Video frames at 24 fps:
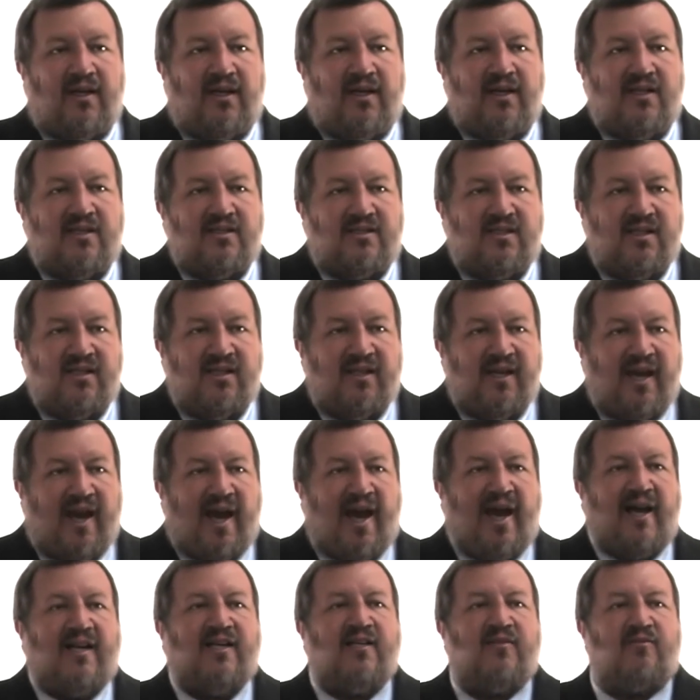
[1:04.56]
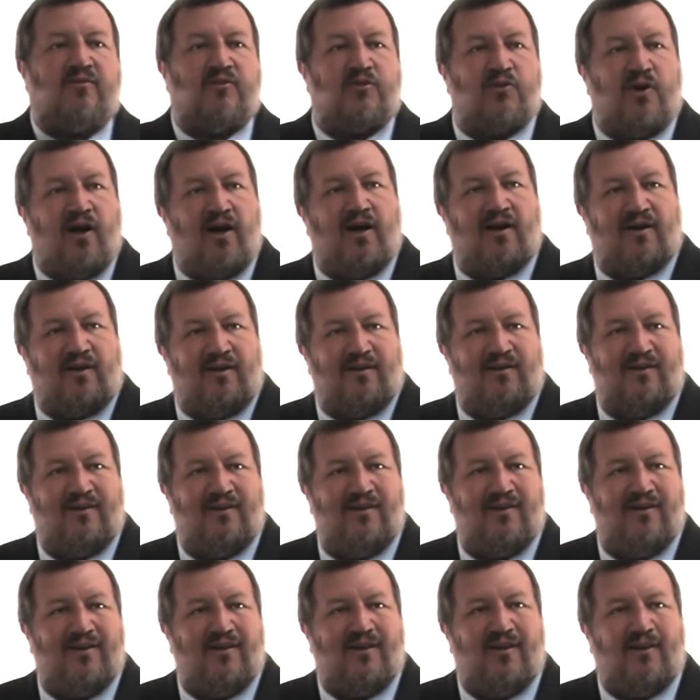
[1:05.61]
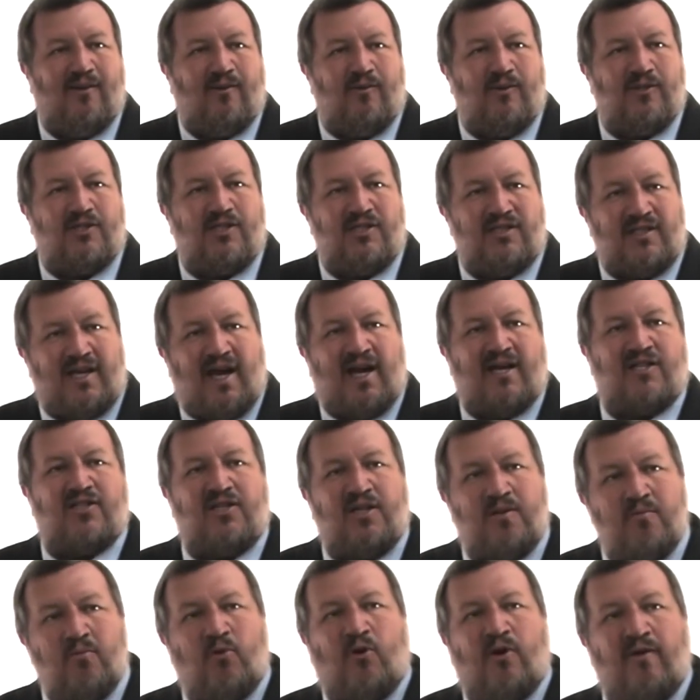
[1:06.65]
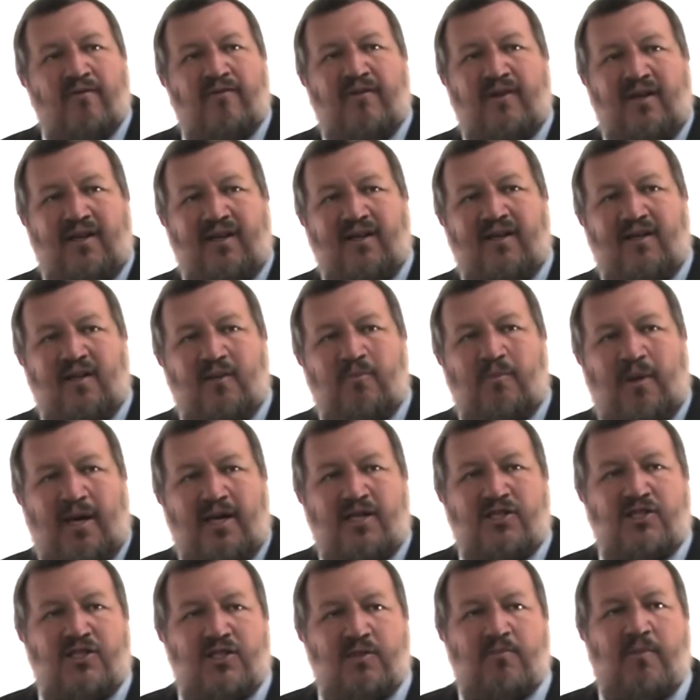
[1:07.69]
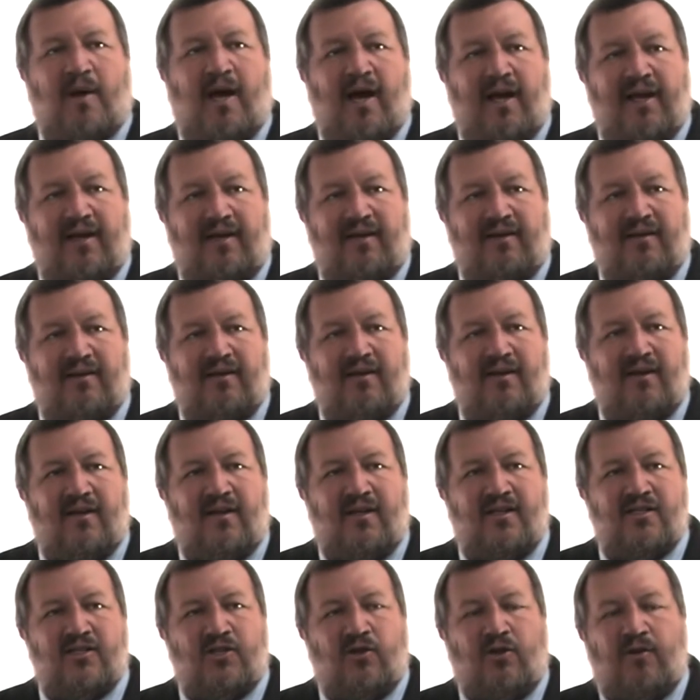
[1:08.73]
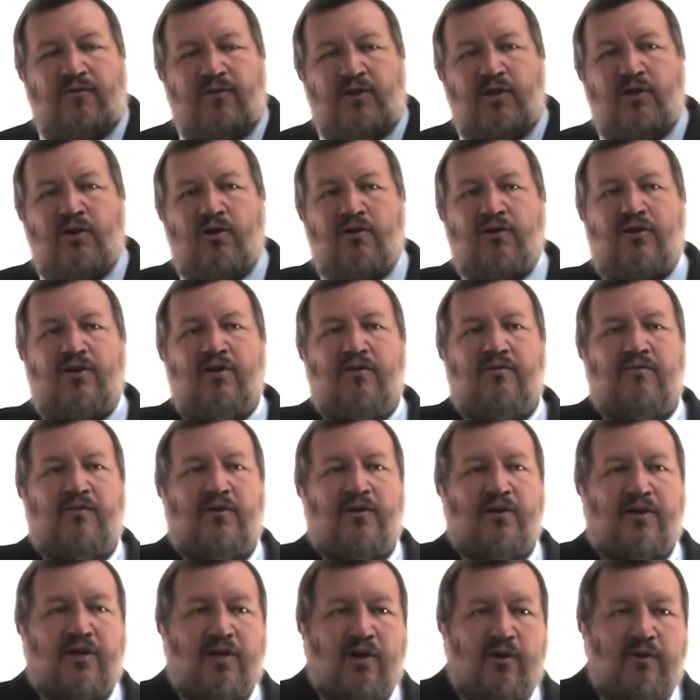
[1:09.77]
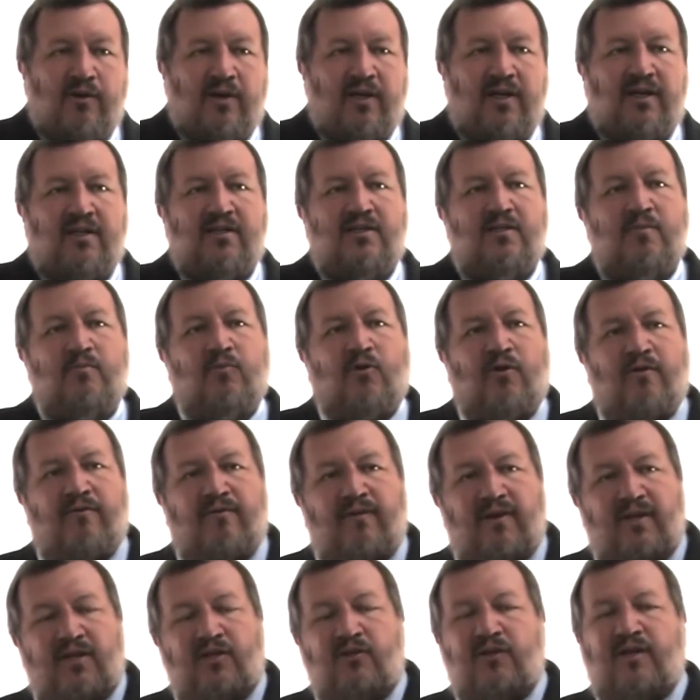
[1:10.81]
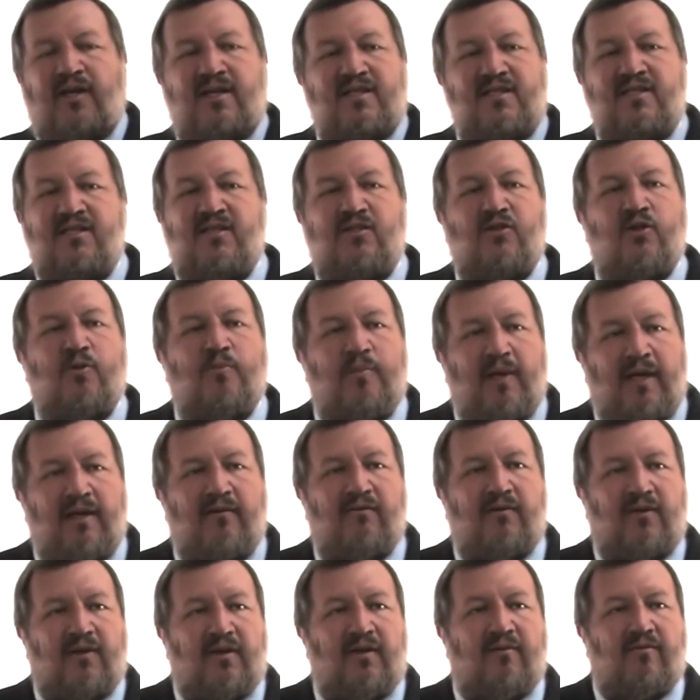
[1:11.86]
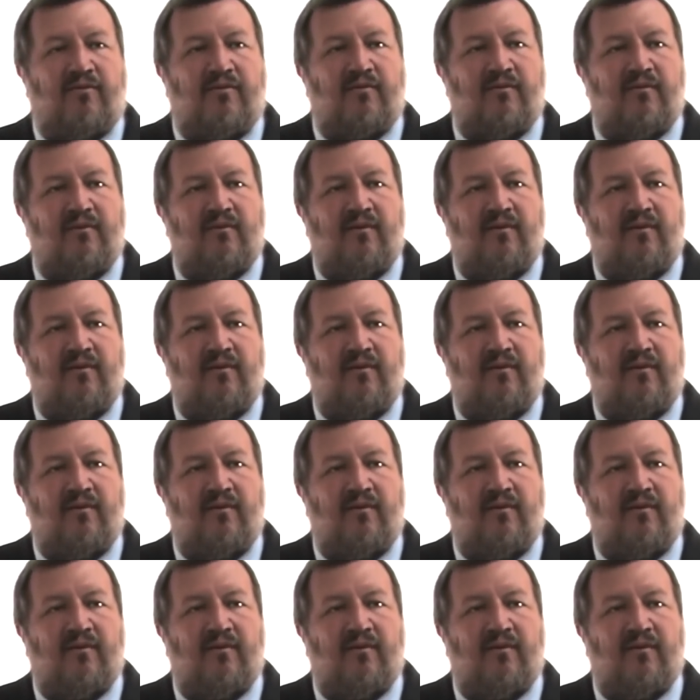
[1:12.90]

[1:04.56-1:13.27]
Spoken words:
into the active drug, which is actually morphine in the patient's body. So if you don't convert codeine to morphine, you get zero pain relief.